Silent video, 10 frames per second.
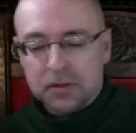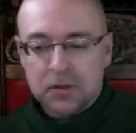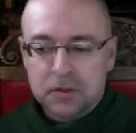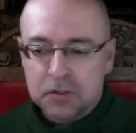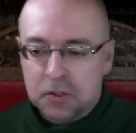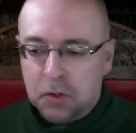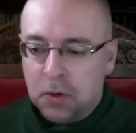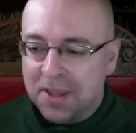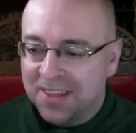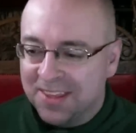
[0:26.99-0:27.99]
So
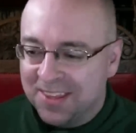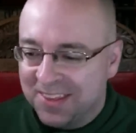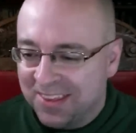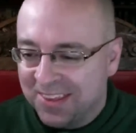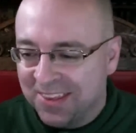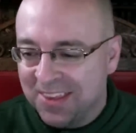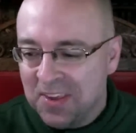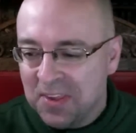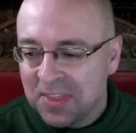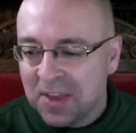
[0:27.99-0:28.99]

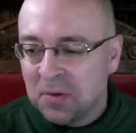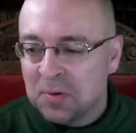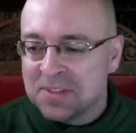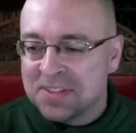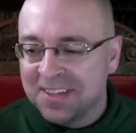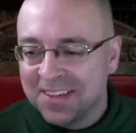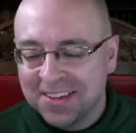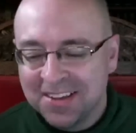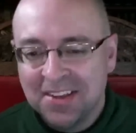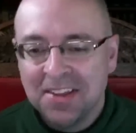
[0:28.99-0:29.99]
that was,
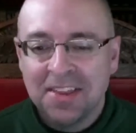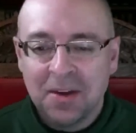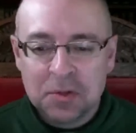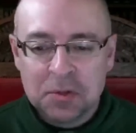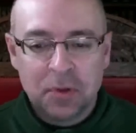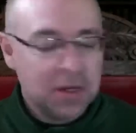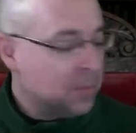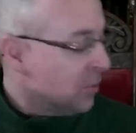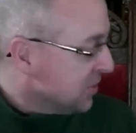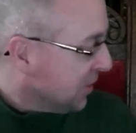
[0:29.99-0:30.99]
that was pretty
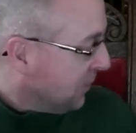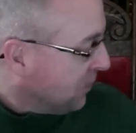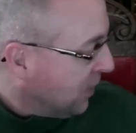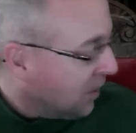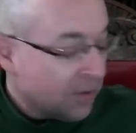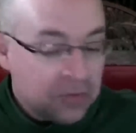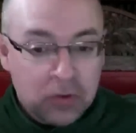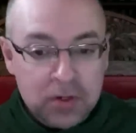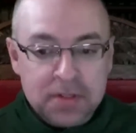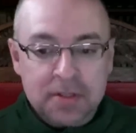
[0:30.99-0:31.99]
amusing. Of
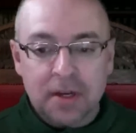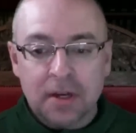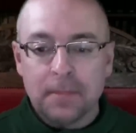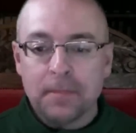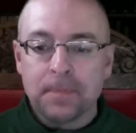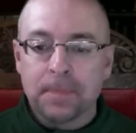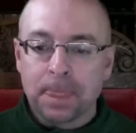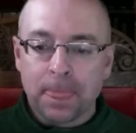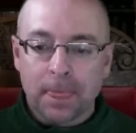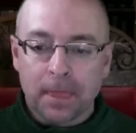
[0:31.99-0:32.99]
course, um,
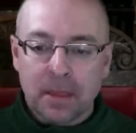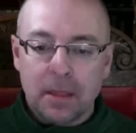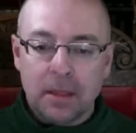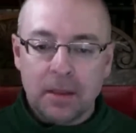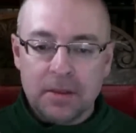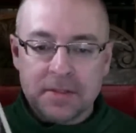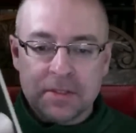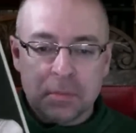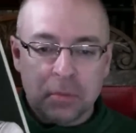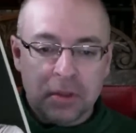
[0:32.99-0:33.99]
this
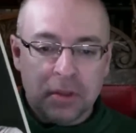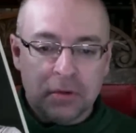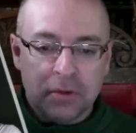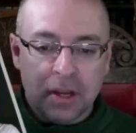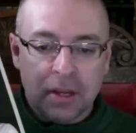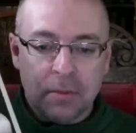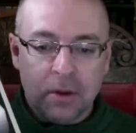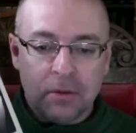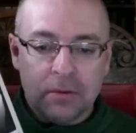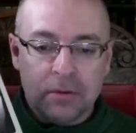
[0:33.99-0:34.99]
is the book they're talking
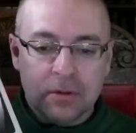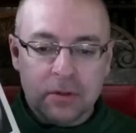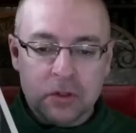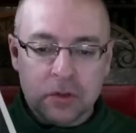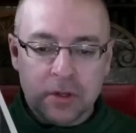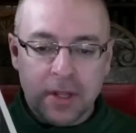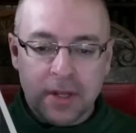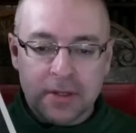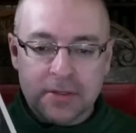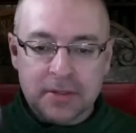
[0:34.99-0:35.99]
about,
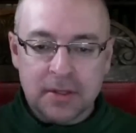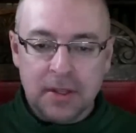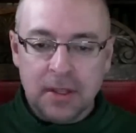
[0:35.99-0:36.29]
Jordanetics.